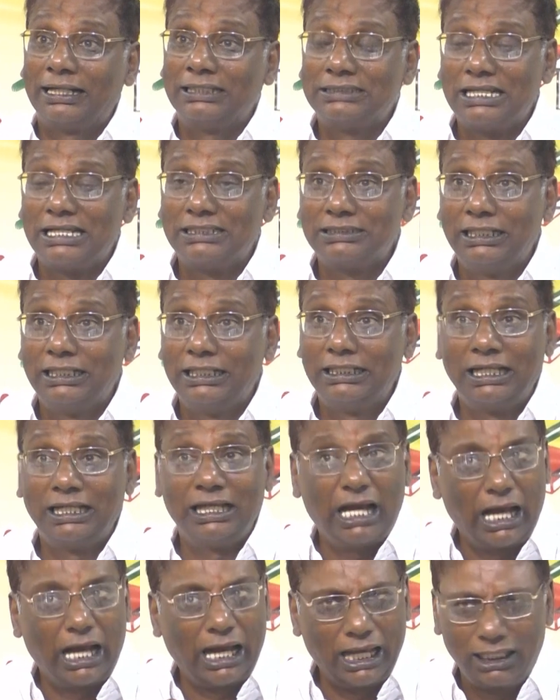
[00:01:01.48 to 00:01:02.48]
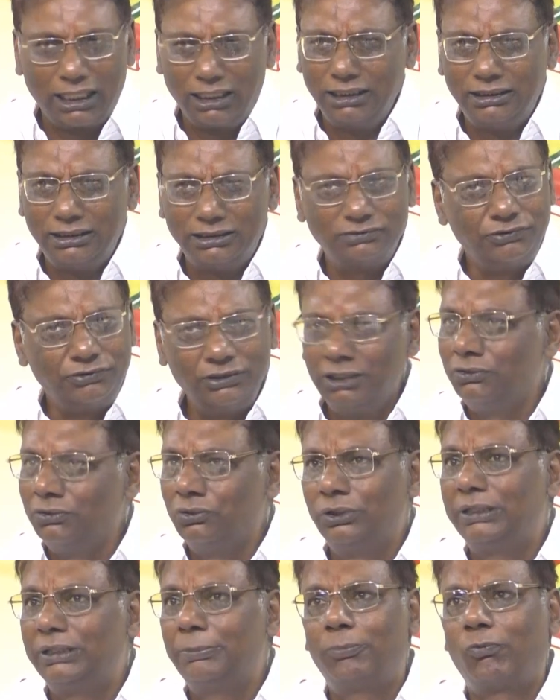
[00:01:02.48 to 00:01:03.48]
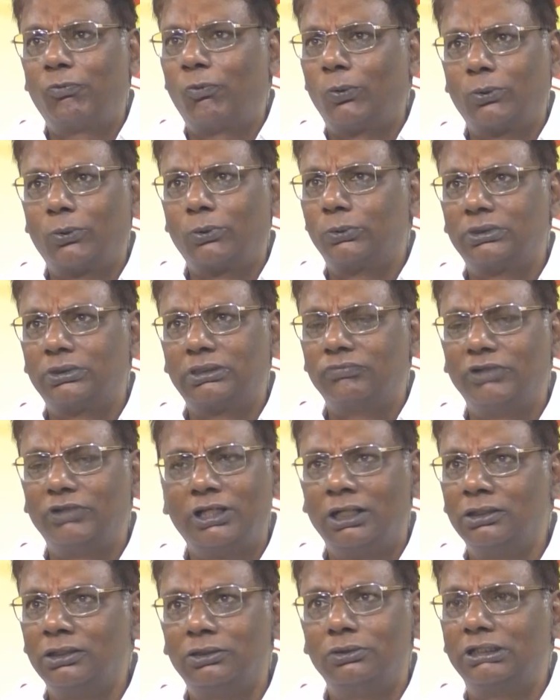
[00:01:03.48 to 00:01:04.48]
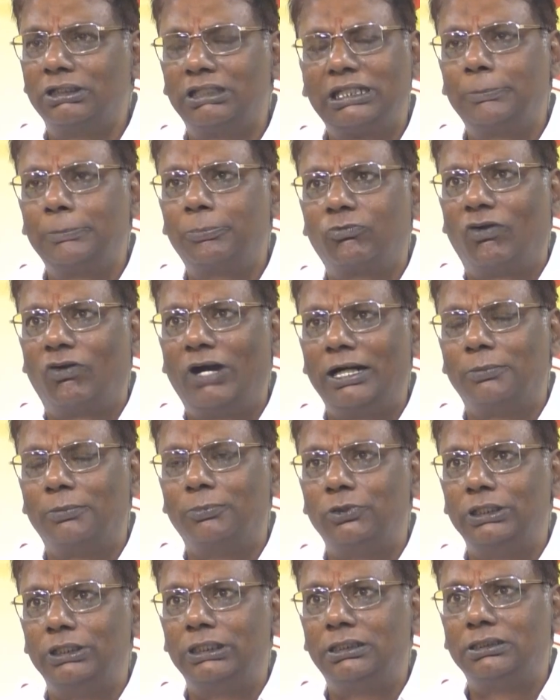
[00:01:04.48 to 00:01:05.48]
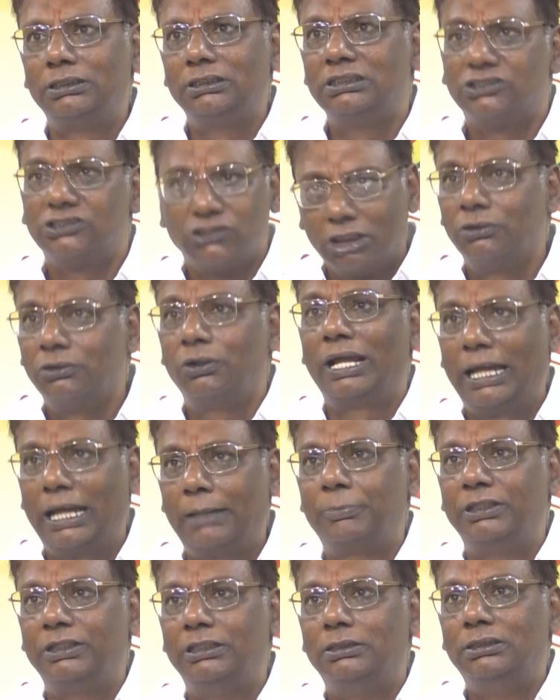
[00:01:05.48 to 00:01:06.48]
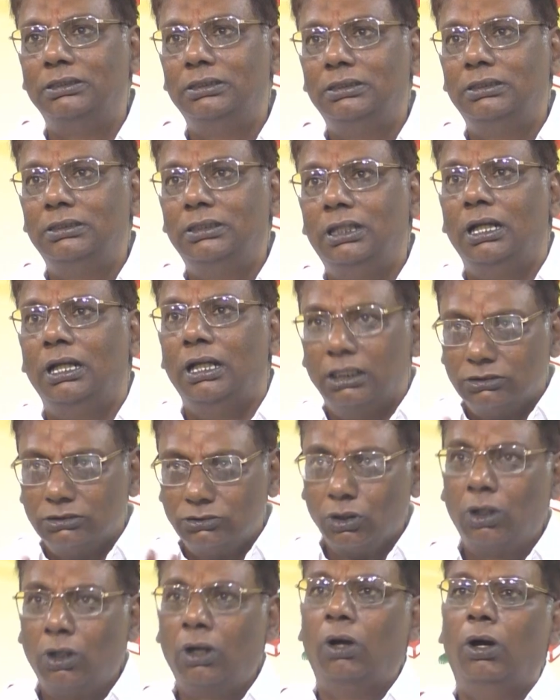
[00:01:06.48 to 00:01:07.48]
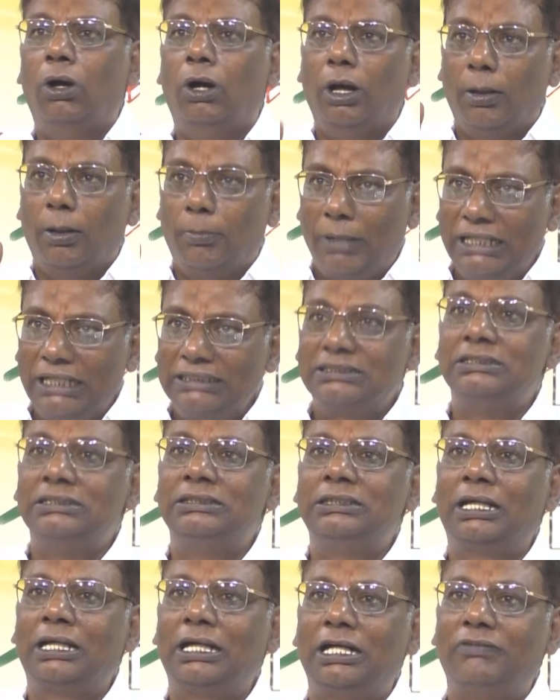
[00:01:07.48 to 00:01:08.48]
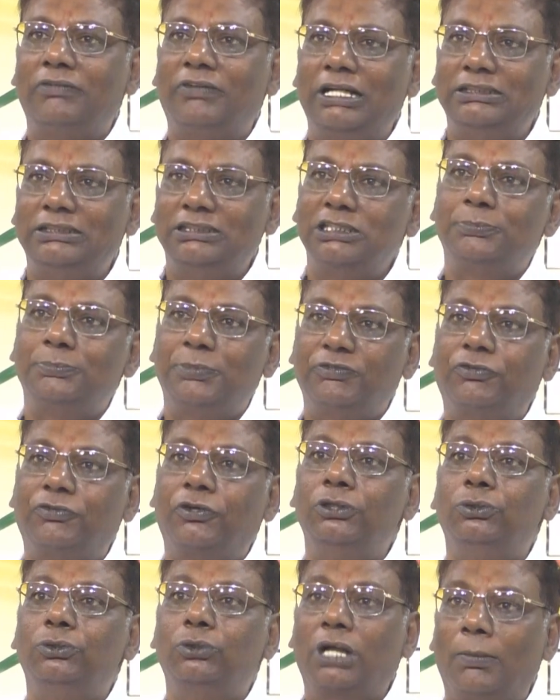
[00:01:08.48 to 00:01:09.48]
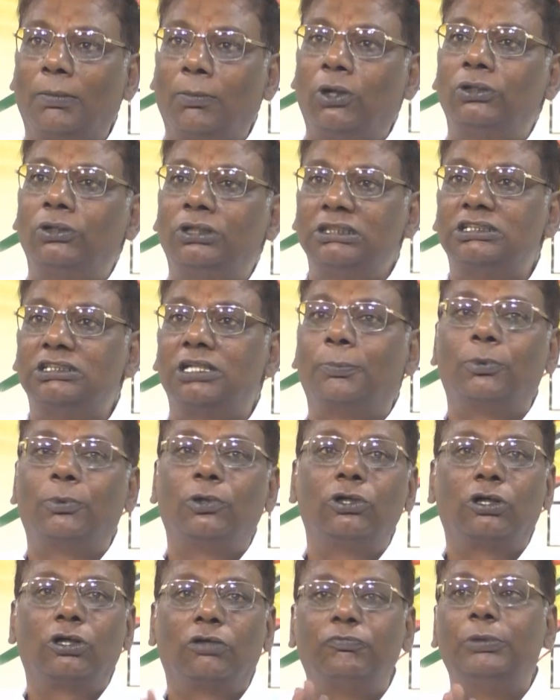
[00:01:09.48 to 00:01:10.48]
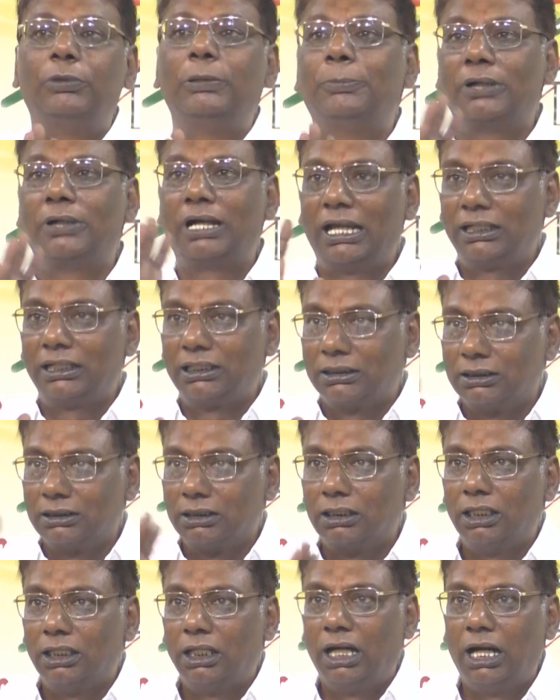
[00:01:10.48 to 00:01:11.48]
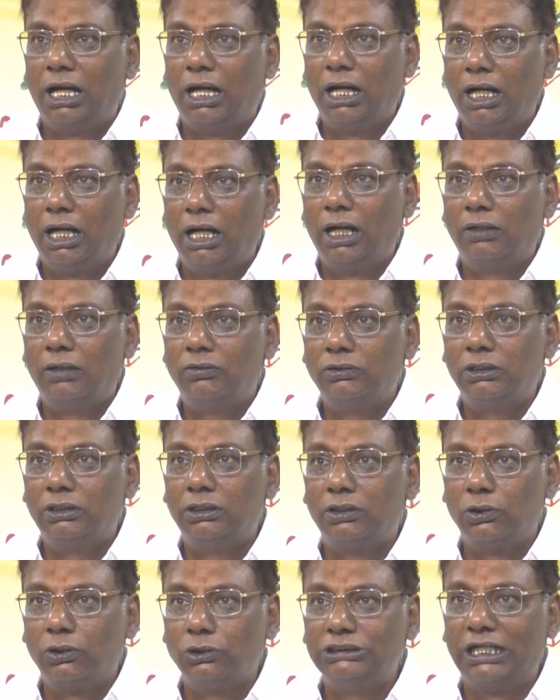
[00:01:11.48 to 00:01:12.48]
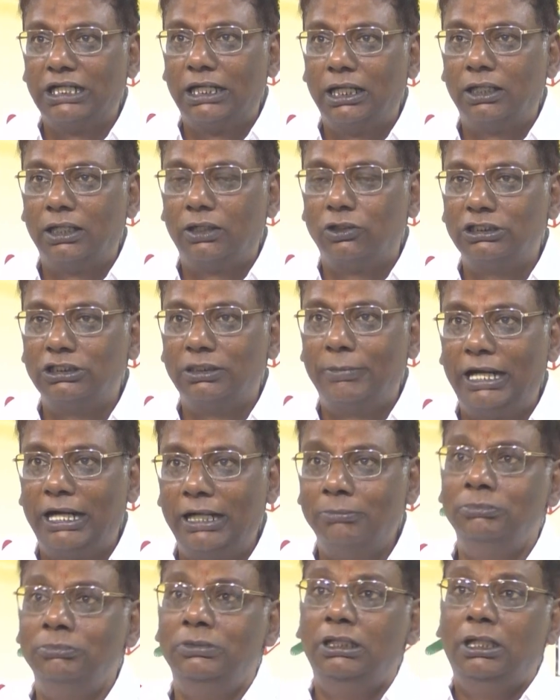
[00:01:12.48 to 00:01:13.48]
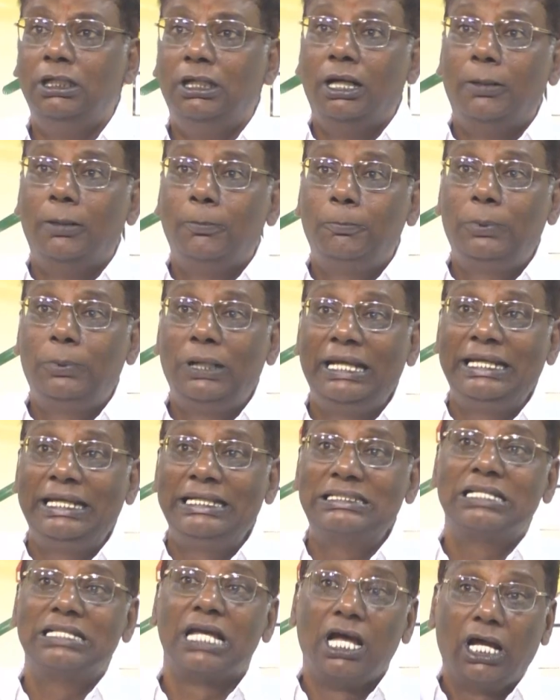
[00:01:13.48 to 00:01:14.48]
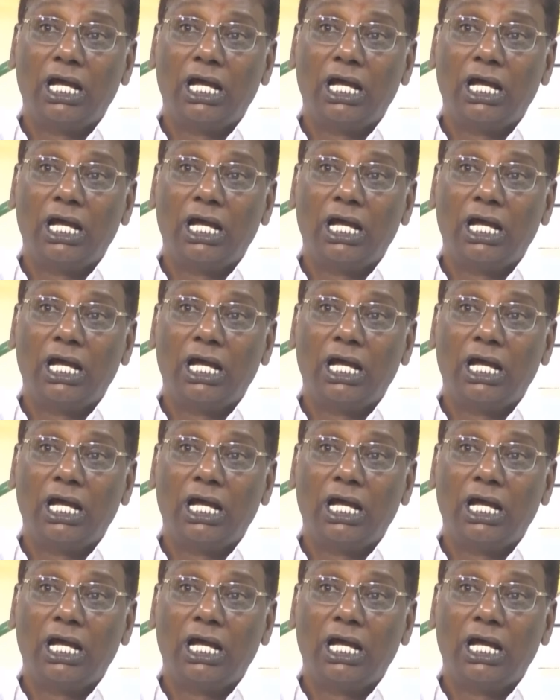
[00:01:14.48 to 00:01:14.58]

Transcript: assassinating our leaders, we are not going to keep home. We are not going to keep quiet about it. It's not going to happen. So my sincere advice is, before you come out in support of people like Roja Madam, please